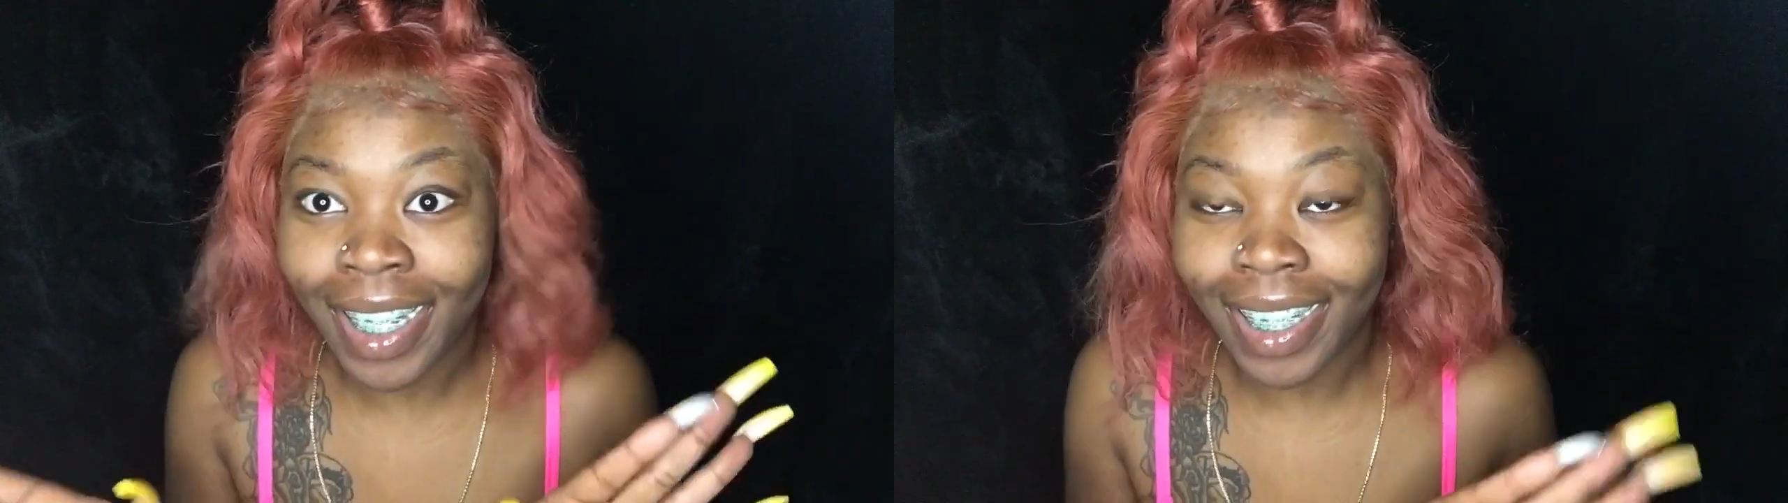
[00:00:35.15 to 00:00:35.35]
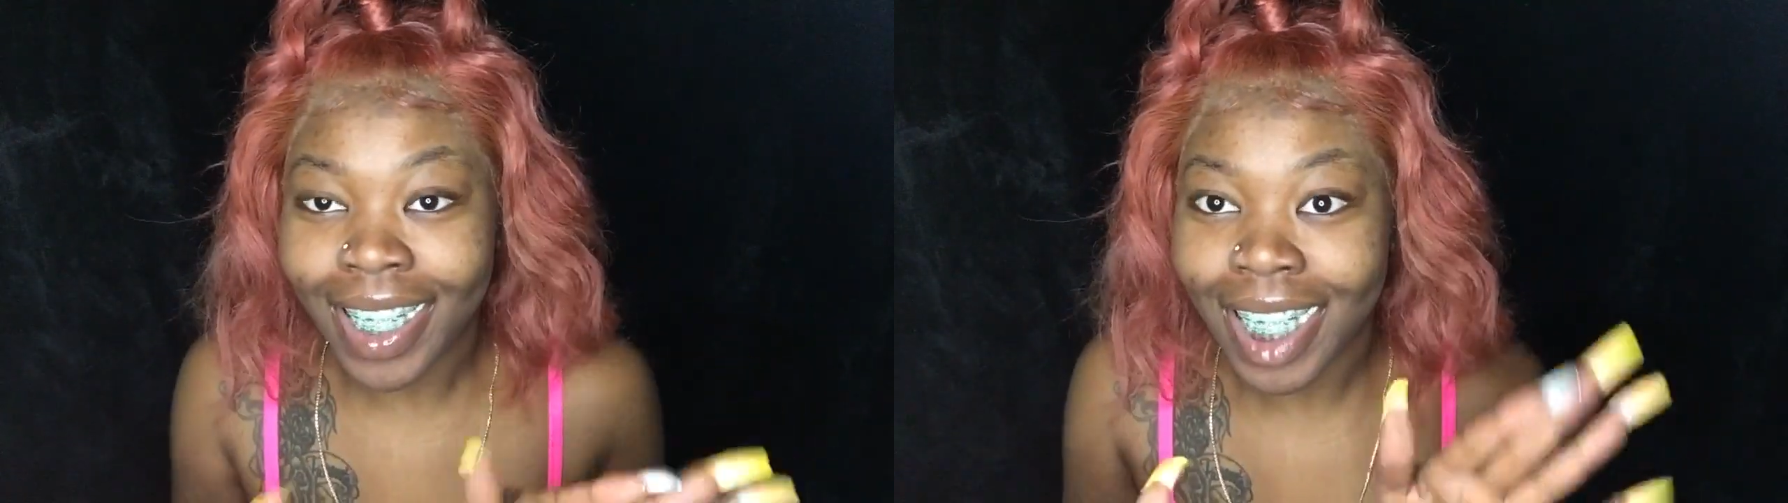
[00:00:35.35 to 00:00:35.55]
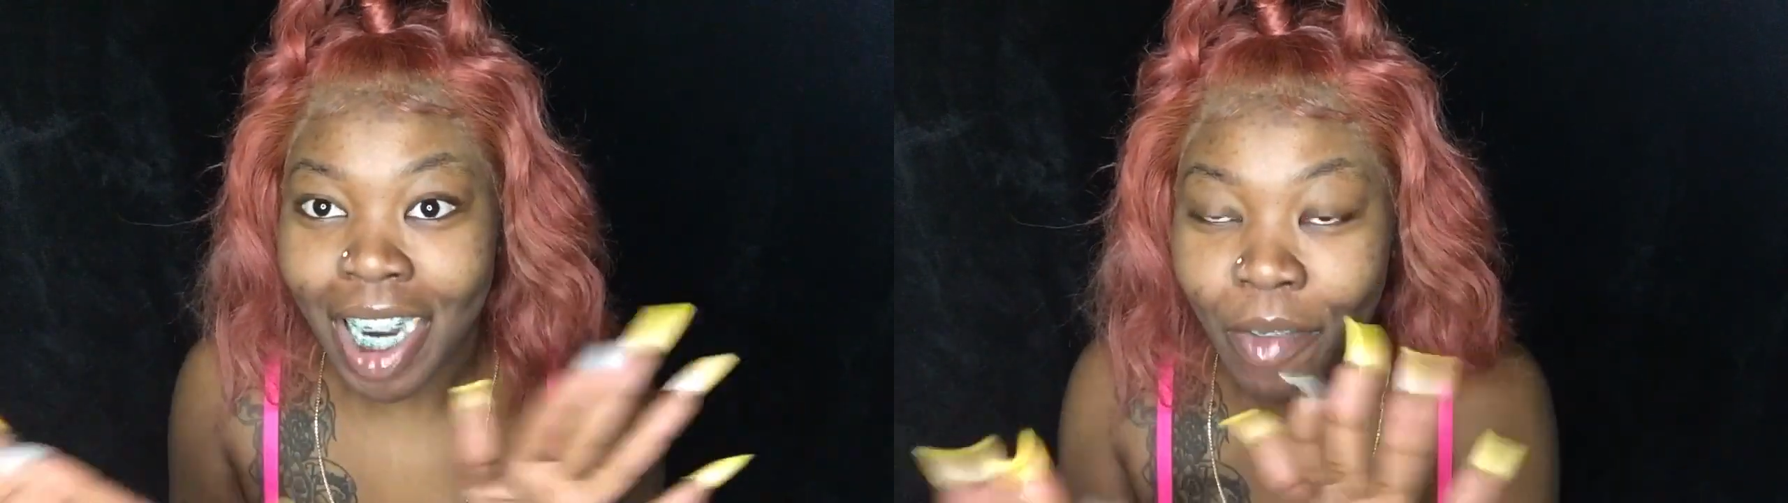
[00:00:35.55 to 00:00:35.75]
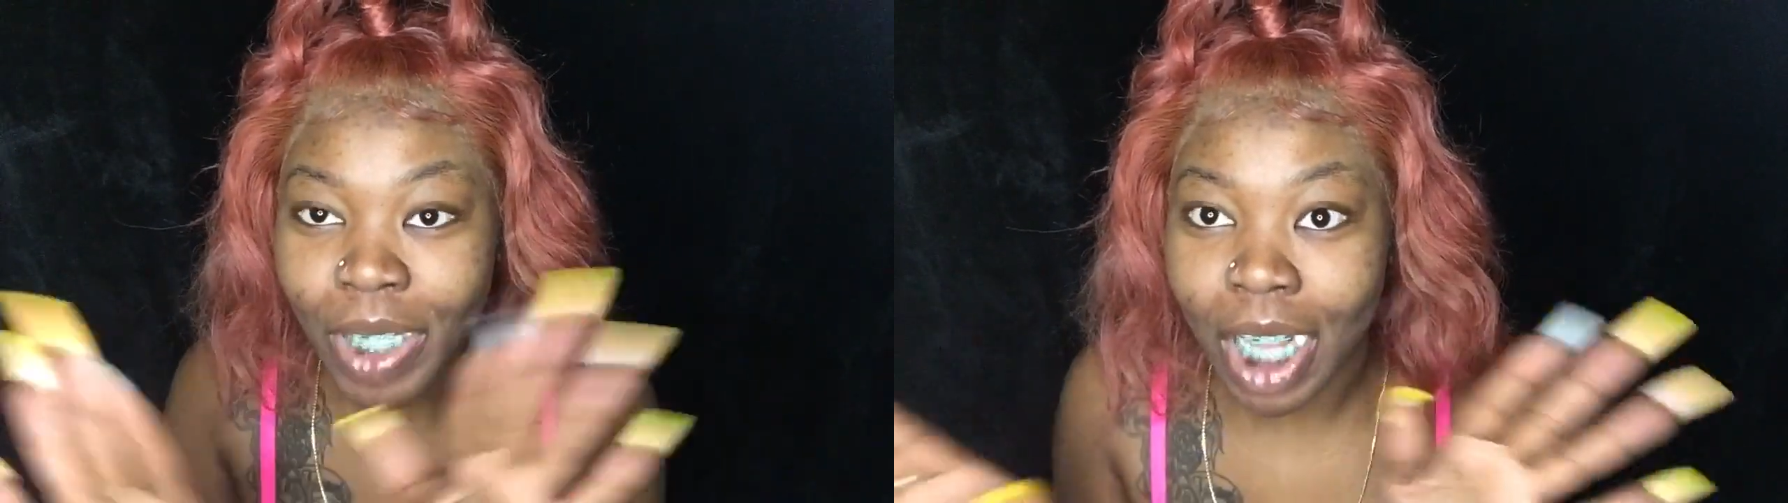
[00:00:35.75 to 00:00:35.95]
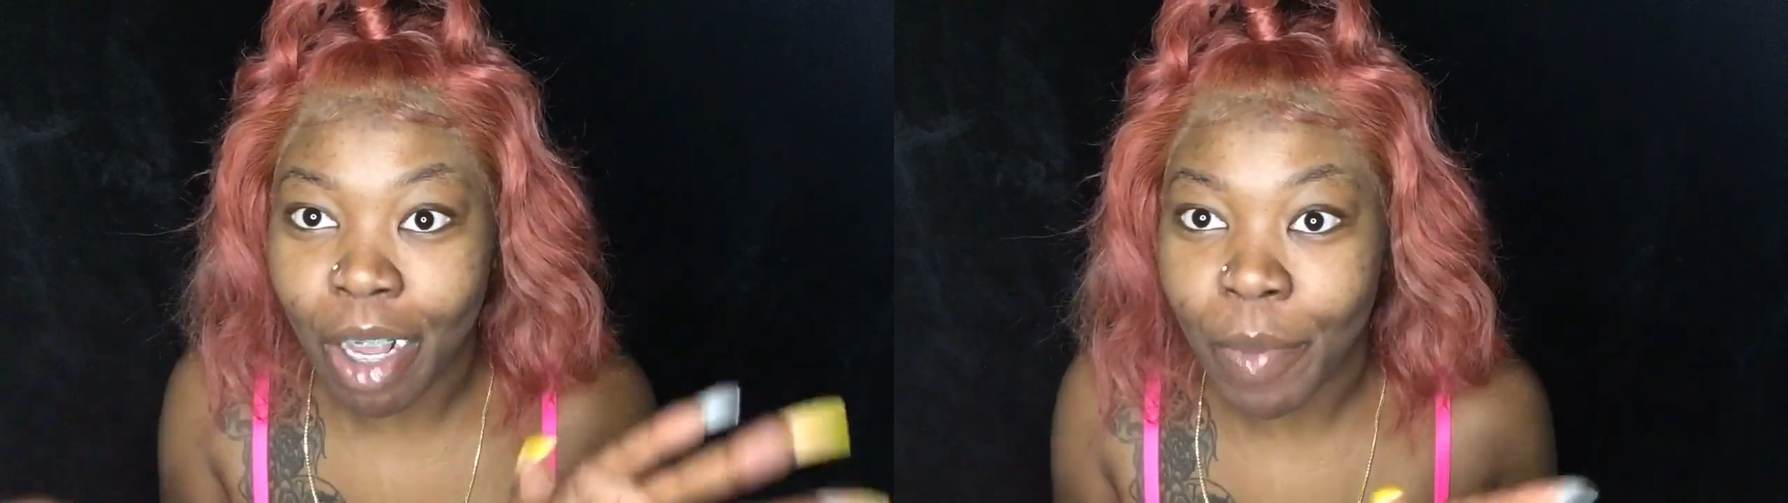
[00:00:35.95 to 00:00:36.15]
let's not even
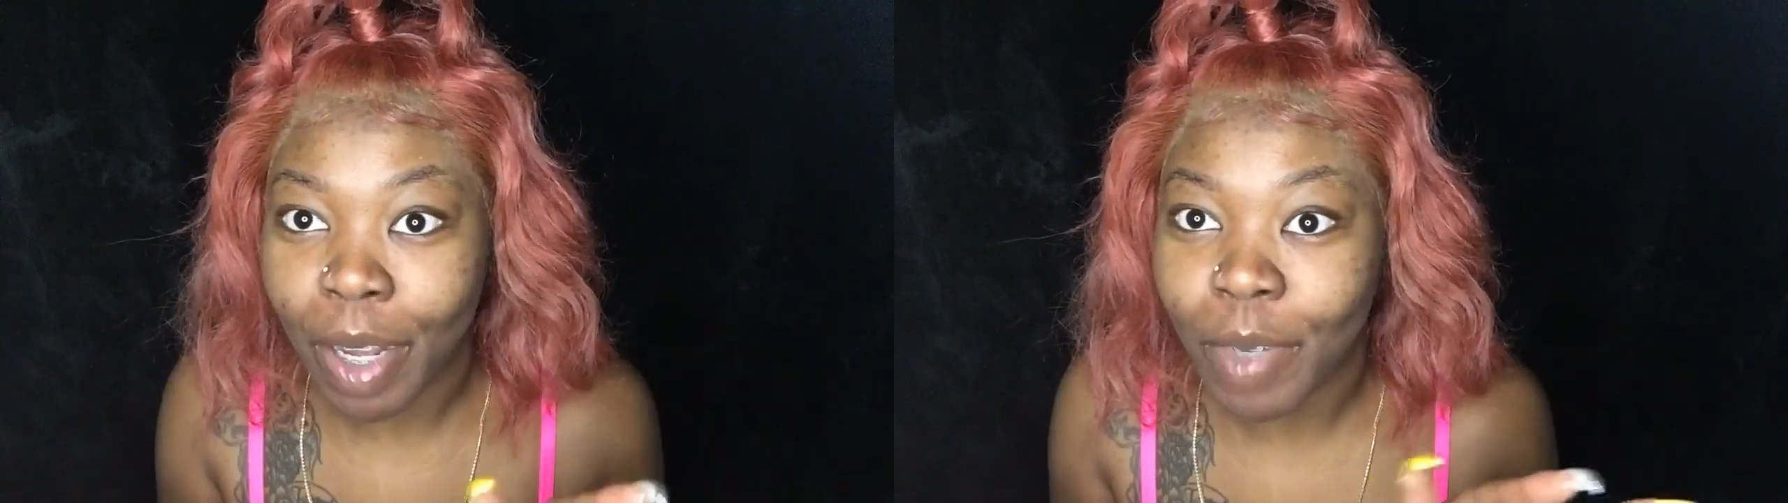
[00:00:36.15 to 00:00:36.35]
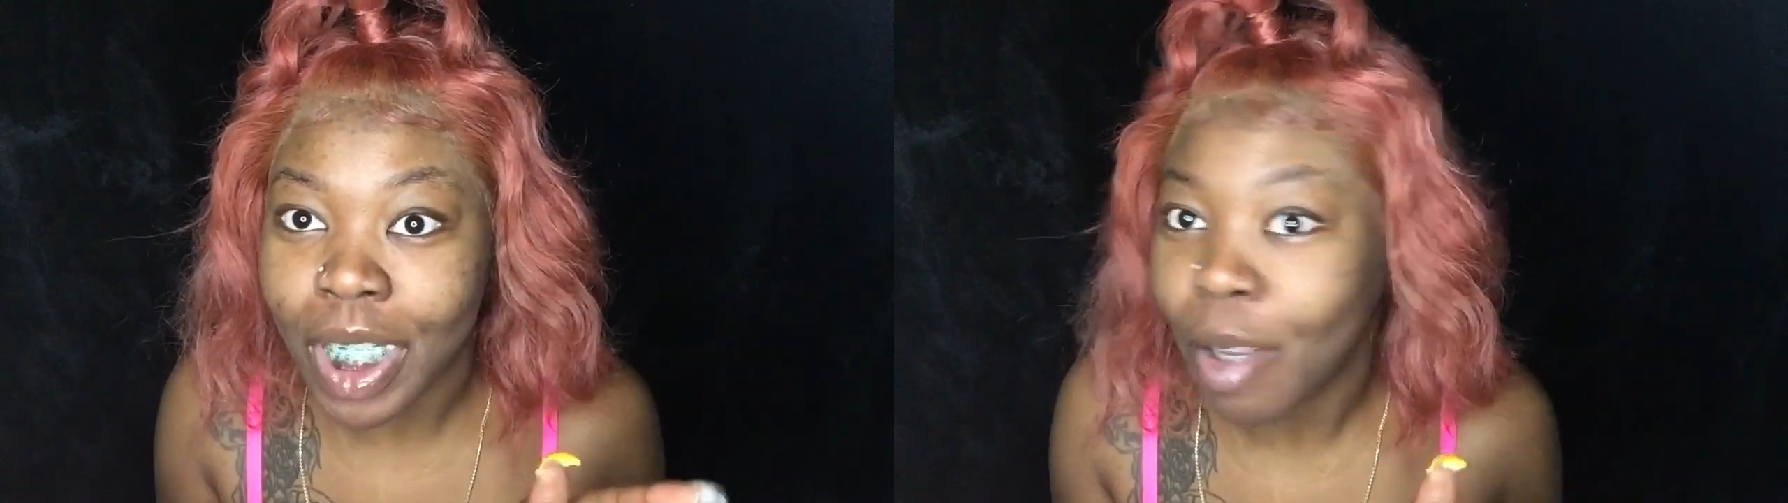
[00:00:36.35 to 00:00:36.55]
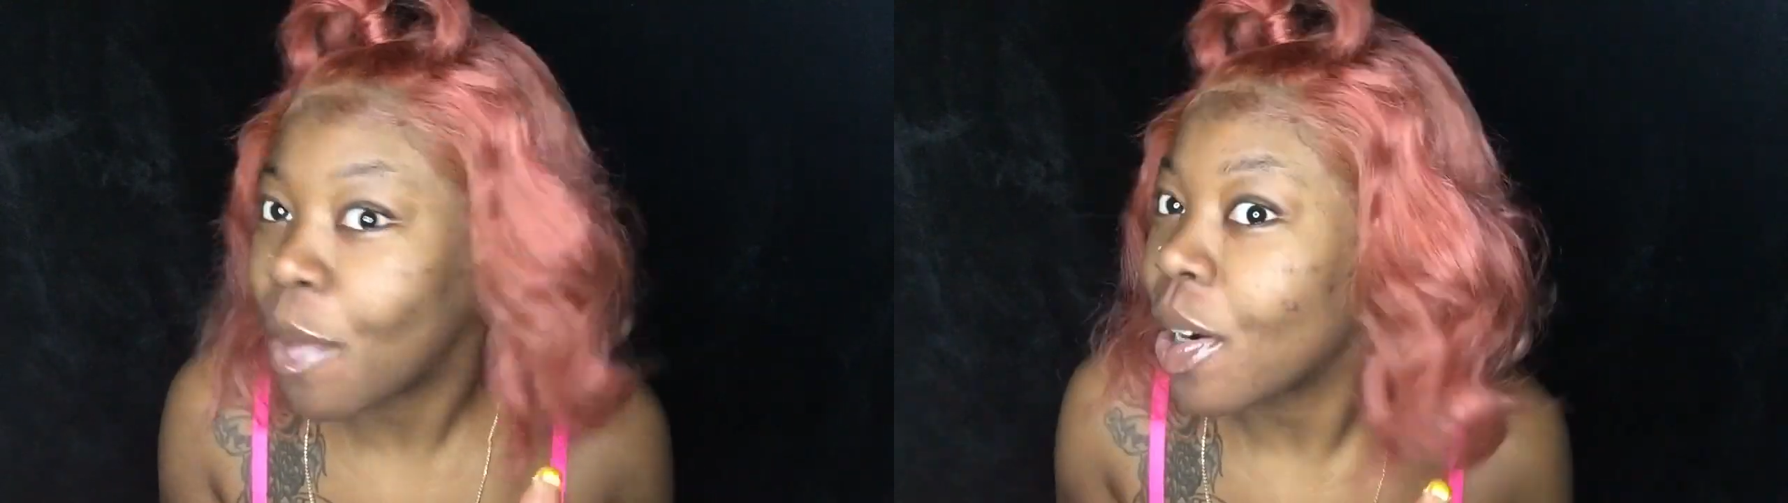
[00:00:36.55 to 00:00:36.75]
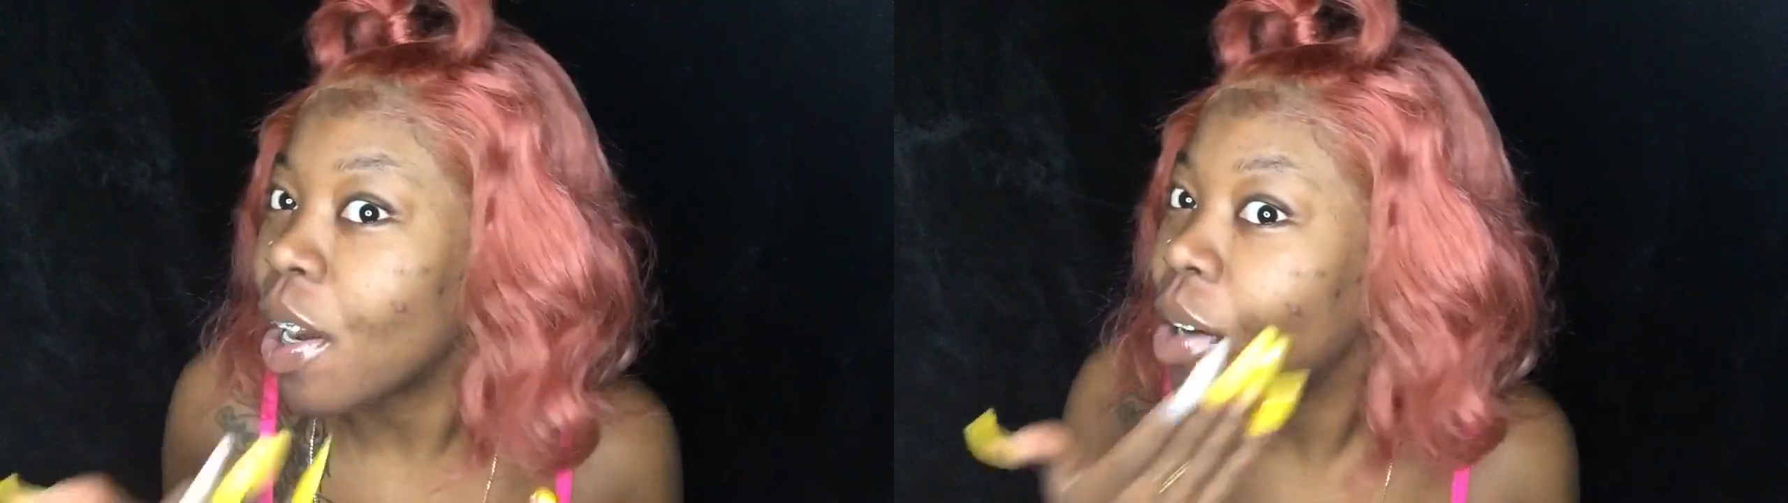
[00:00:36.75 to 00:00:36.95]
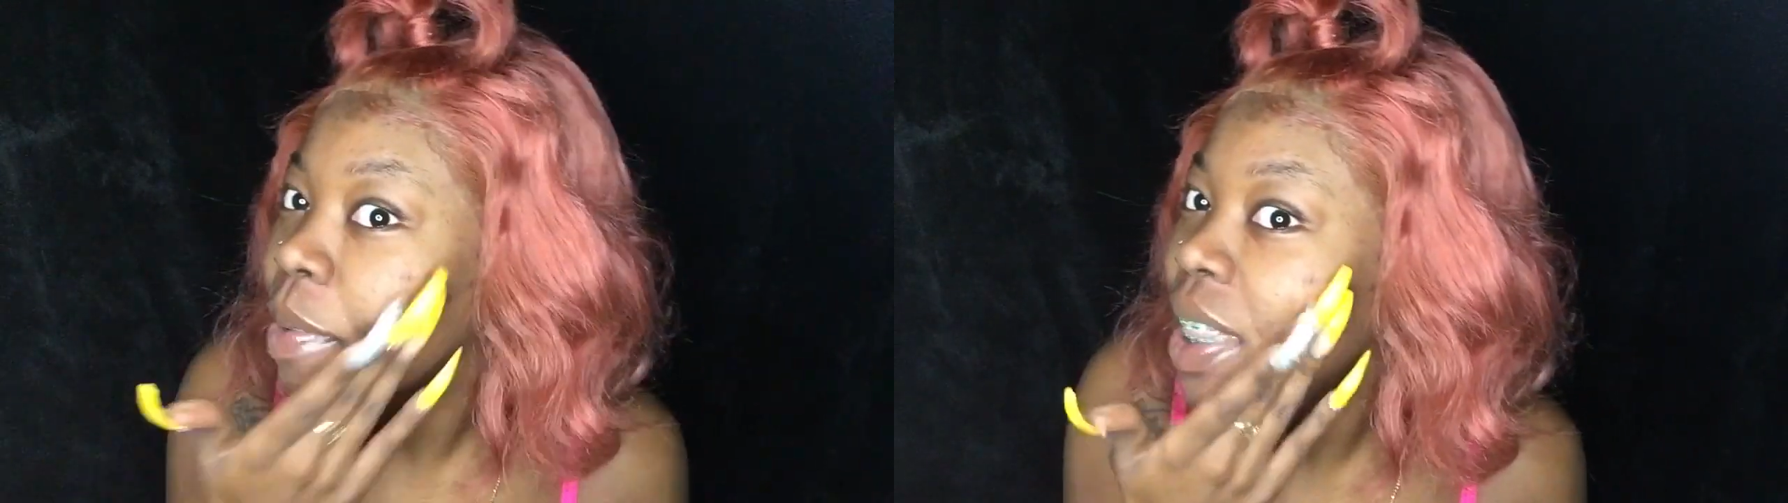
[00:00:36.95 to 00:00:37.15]
talk about what's going
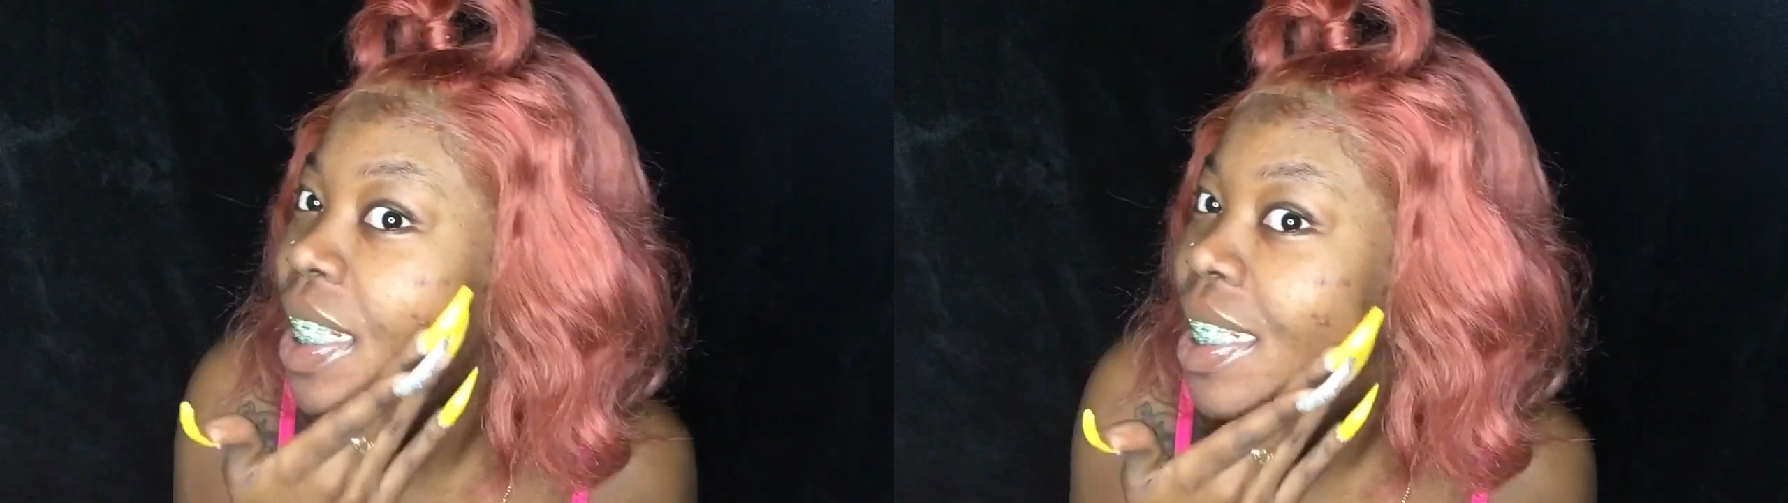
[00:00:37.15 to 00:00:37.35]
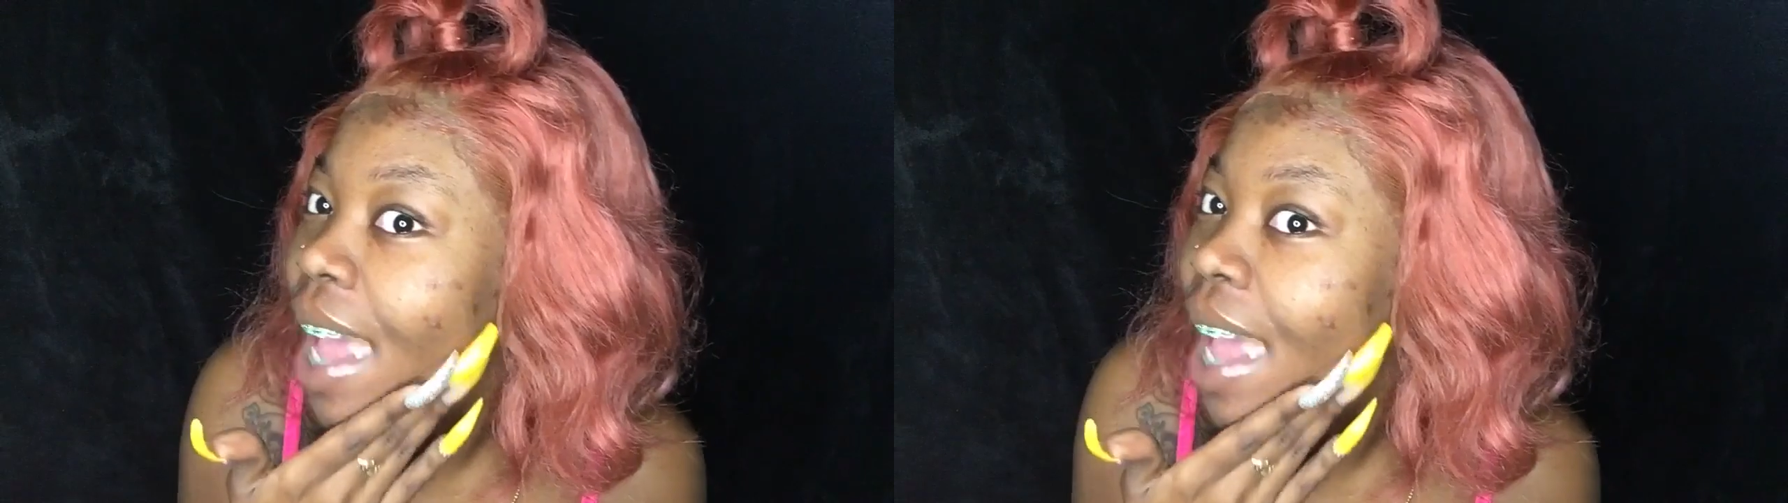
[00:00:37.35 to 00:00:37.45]
on with this